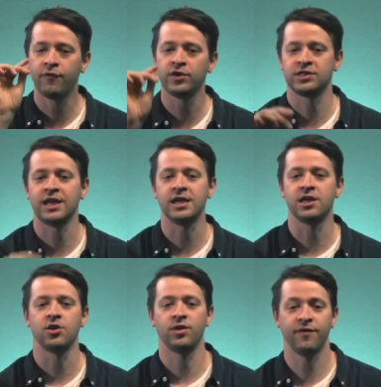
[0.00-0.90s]

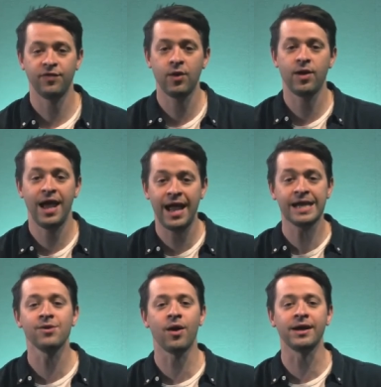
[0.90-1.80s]
forsake you. And if there were
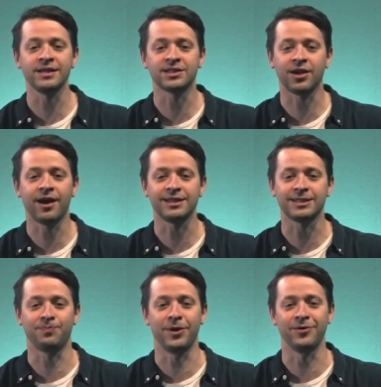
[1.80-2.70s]
anyone inside
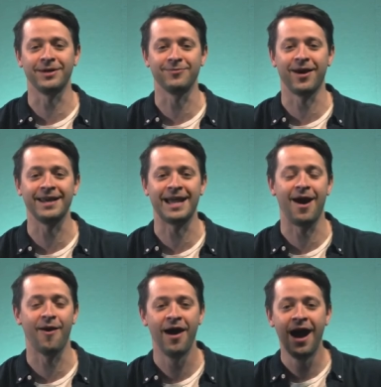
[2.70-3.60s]
this building right
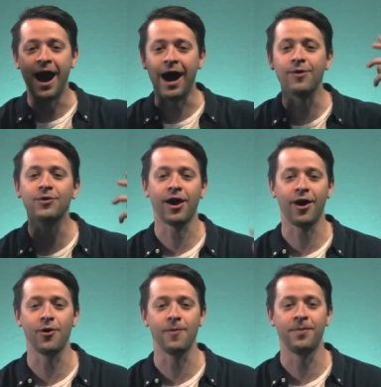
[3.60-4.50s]
now, I would
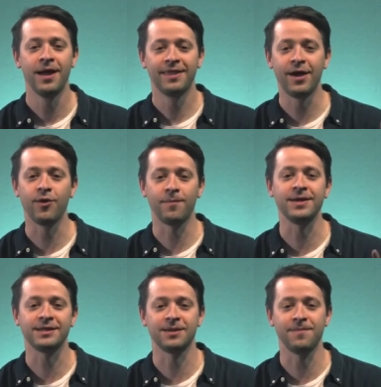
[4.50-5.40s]
hope there would
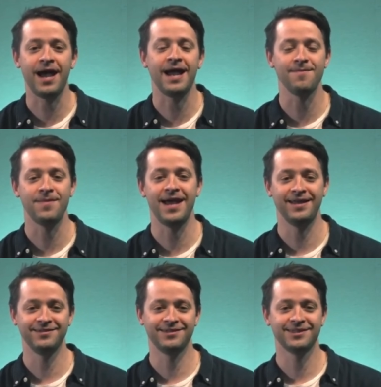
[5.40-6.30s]
be some
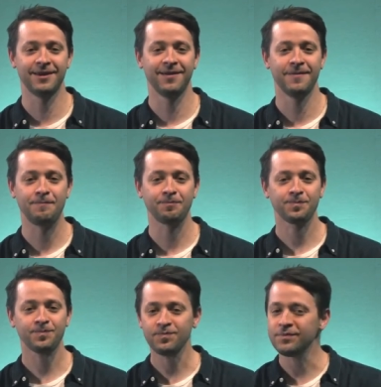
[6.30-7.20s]
amens.
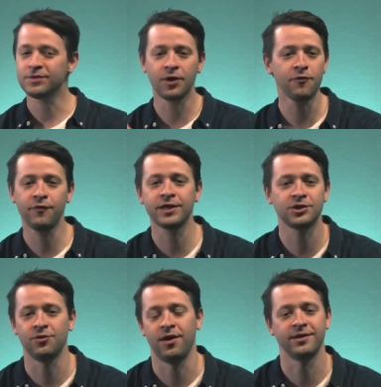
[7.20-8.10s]
Don't fix
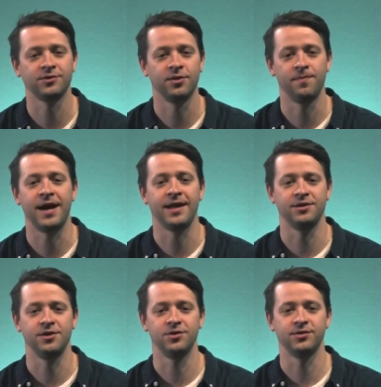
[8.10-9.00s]
your eyes on the bad
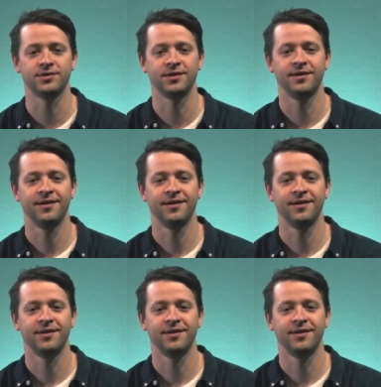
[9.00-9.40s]
news,